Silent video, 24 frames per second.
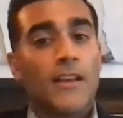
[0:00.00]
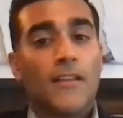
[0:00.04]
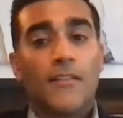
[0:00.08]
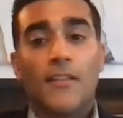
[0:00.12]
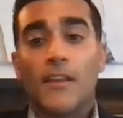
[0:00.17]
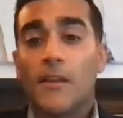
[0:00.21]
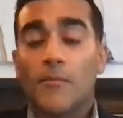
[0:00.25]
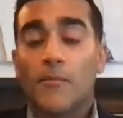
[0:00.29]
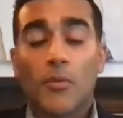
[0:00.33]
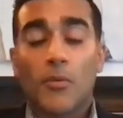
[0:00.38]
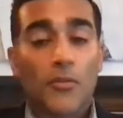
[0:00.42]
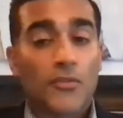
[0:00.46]
They
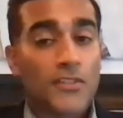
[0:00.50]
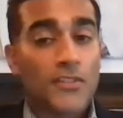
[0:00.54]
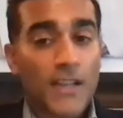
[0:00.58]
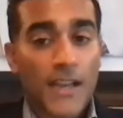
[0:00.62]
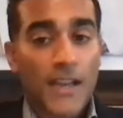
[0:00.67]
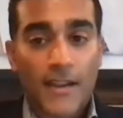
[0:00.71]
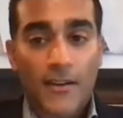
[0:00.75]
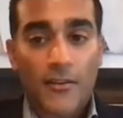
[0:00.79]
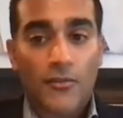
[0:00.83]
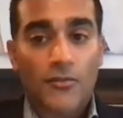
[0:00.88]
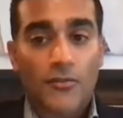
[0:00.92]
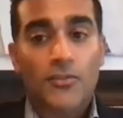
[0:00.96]
can both
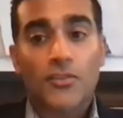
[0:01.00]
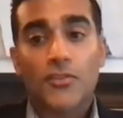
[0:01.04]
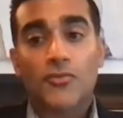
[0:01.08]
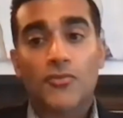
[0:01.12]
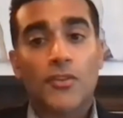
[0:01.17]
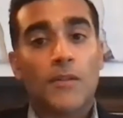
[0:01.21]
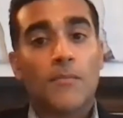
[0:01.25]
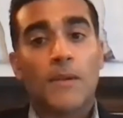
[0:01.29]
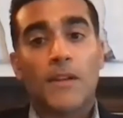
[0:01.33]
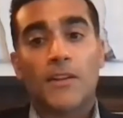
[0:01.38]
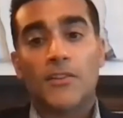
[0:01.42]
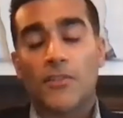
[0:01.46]
diagnose and
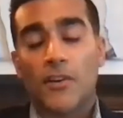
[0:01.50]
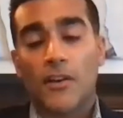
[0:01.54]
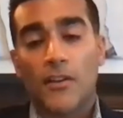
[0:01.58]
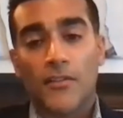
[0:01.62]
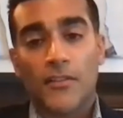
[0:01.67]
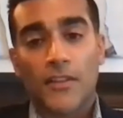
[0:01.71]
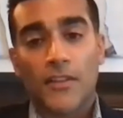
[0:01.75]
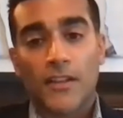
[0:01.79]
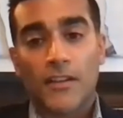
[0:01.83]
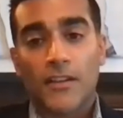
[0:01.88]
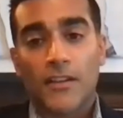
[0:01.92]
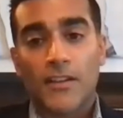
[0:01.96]
treat mental
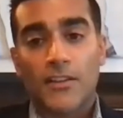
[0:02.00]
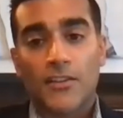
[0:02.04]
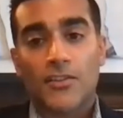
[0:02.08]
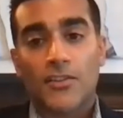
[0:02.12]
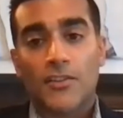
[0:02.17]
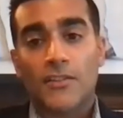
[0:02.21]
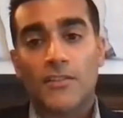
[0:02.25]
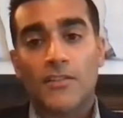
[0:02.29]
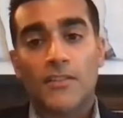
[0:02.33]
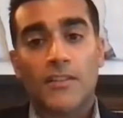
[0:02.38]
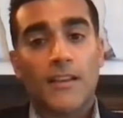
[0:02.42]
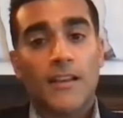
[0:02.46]
health
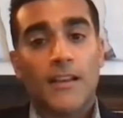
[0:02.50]
conditions.